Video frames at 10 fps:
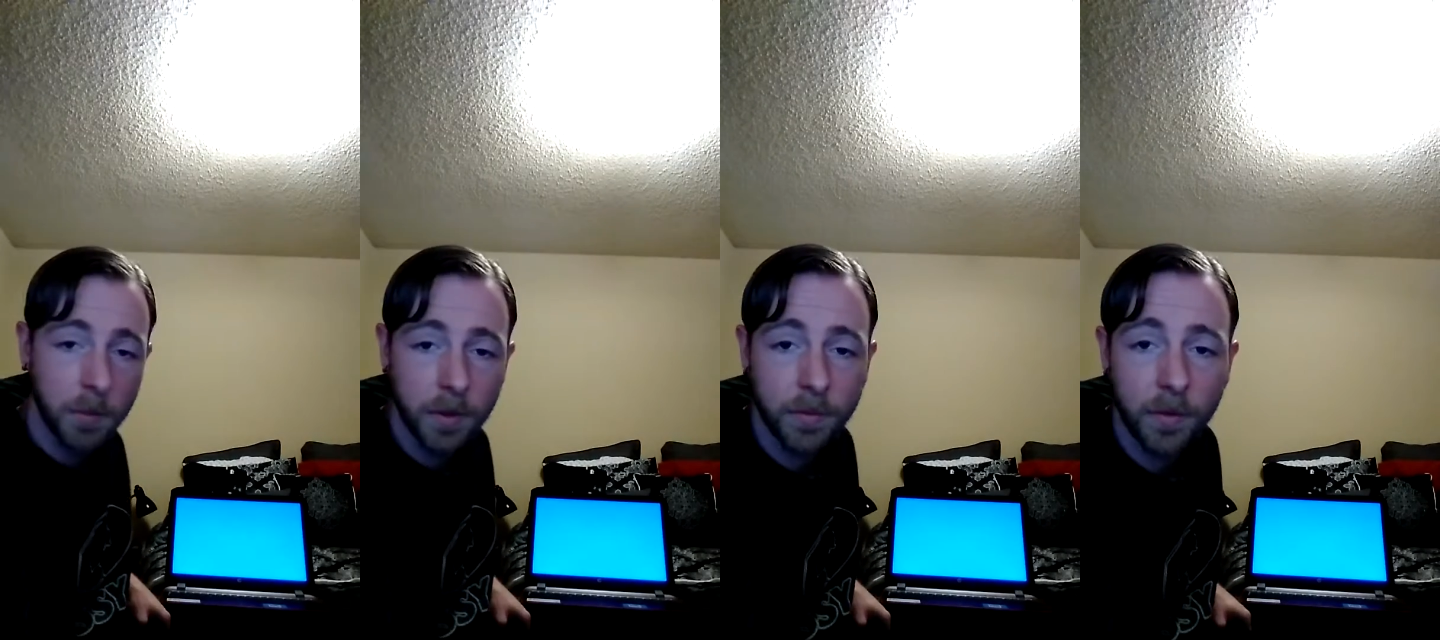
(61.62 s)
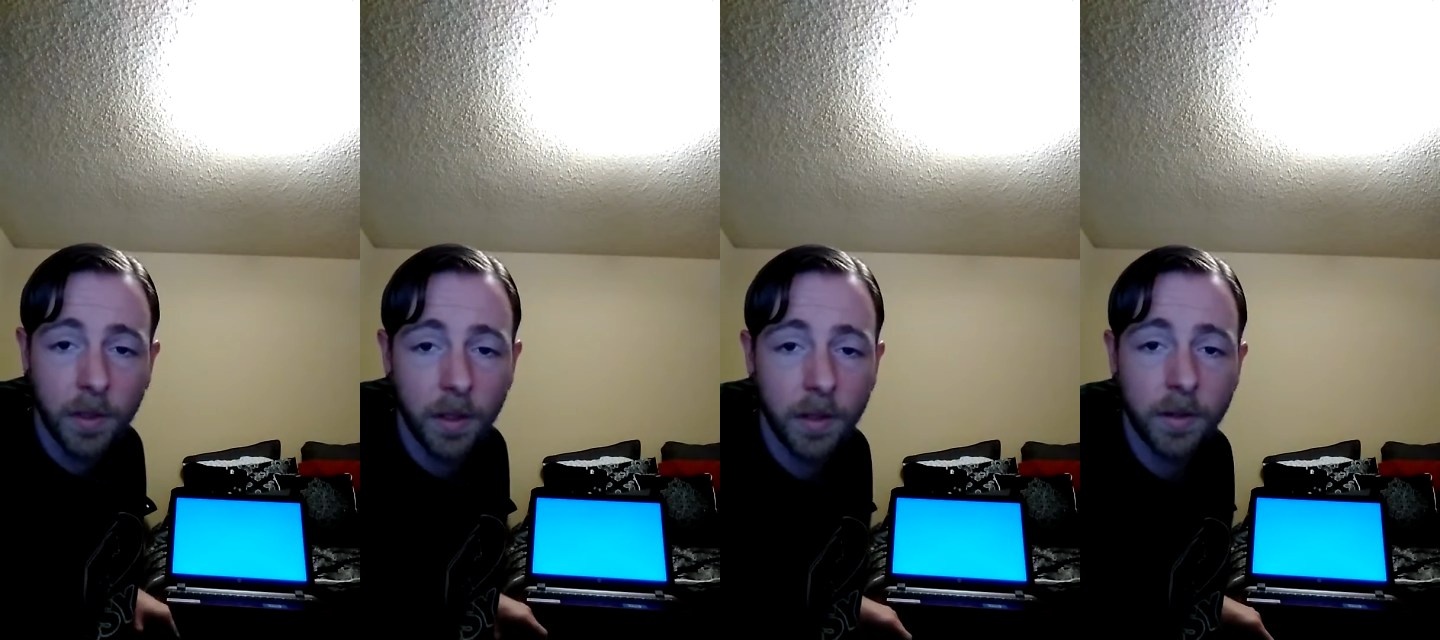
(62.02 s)
works
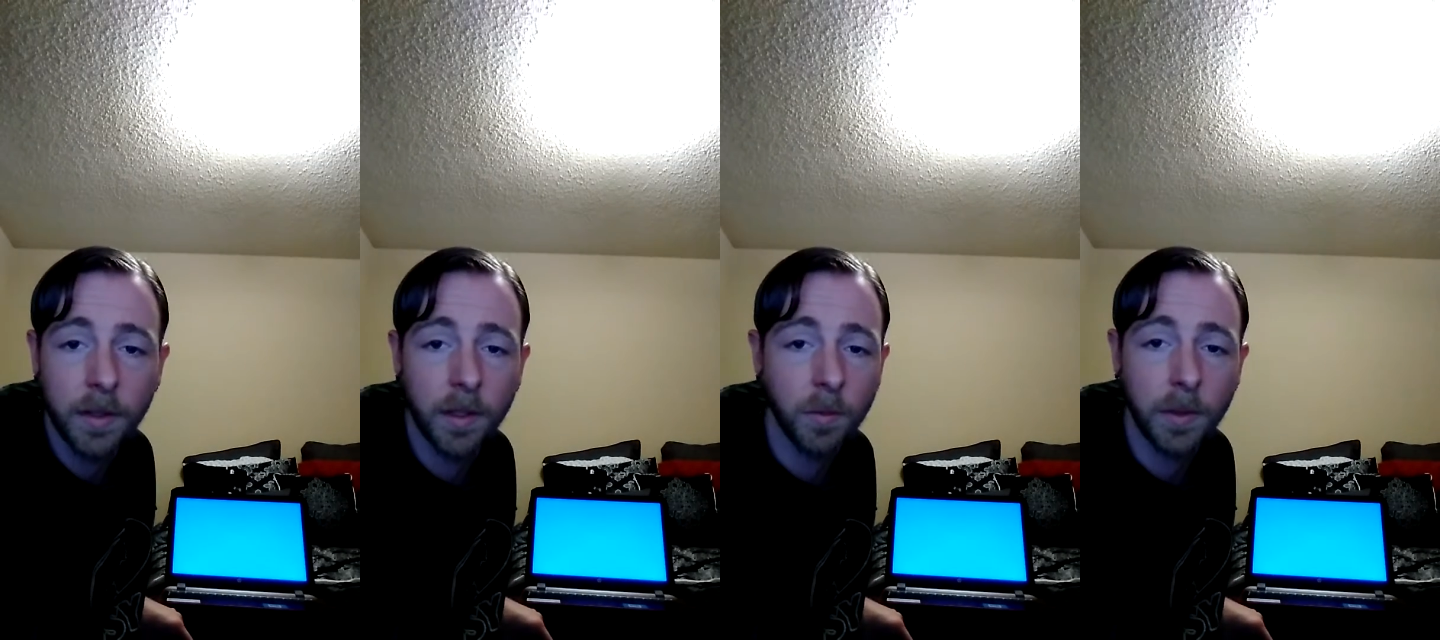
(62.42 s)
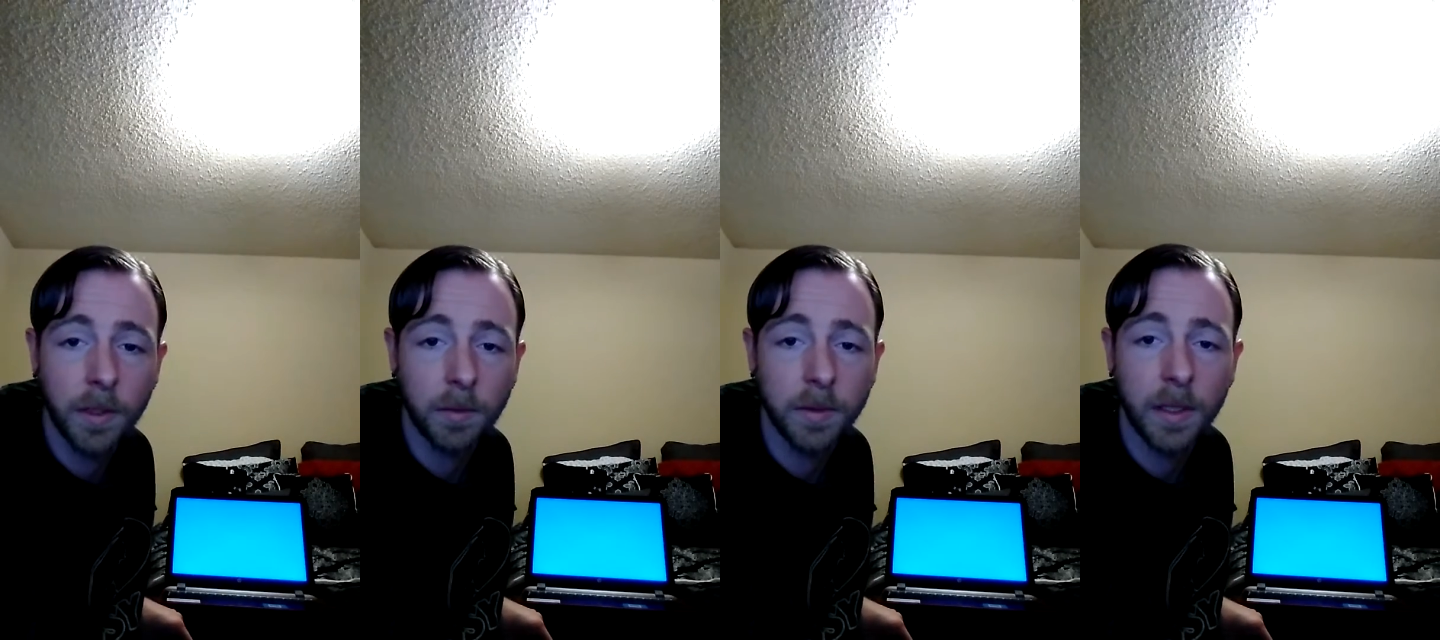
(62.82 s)
for uh, you know,
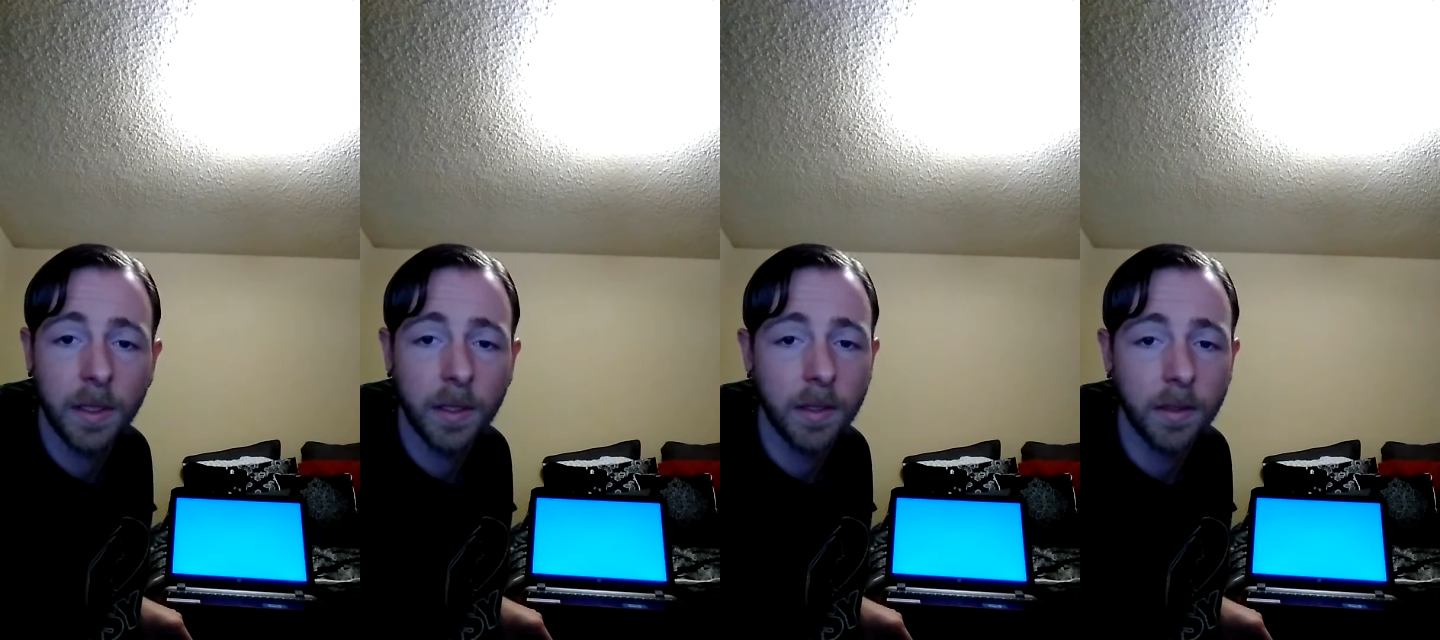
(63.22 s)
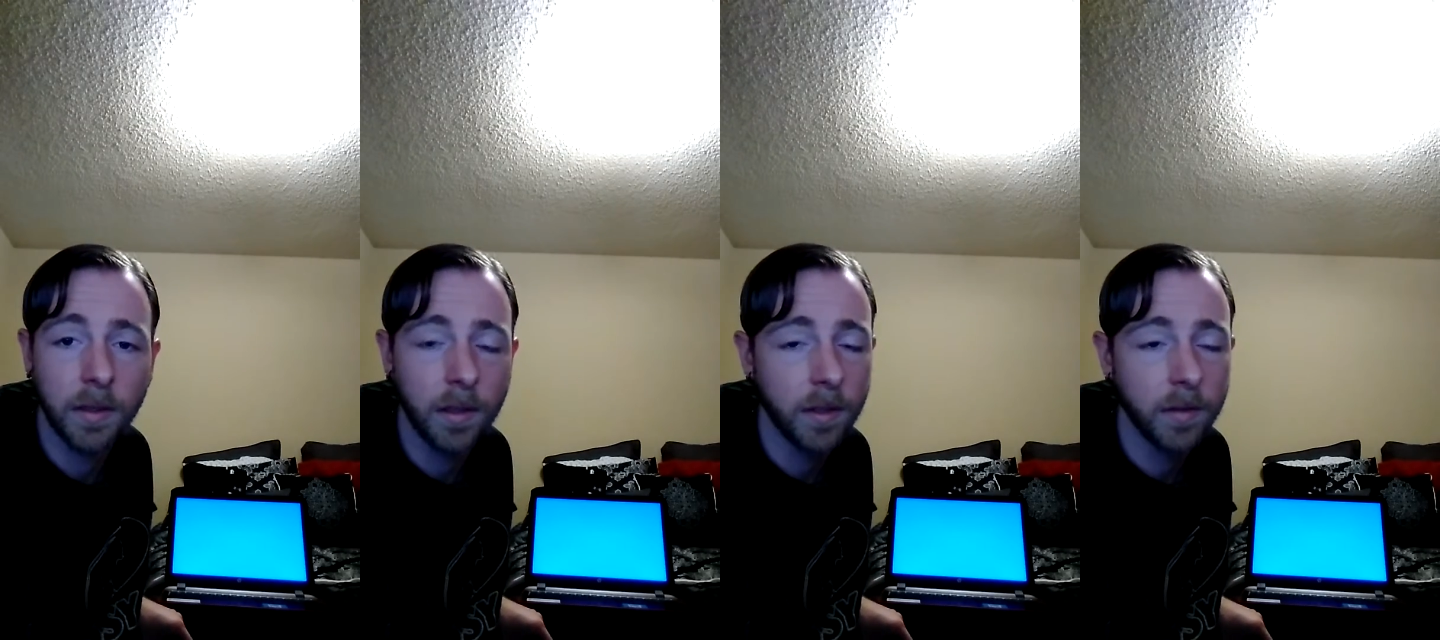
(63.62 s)
Windows ten,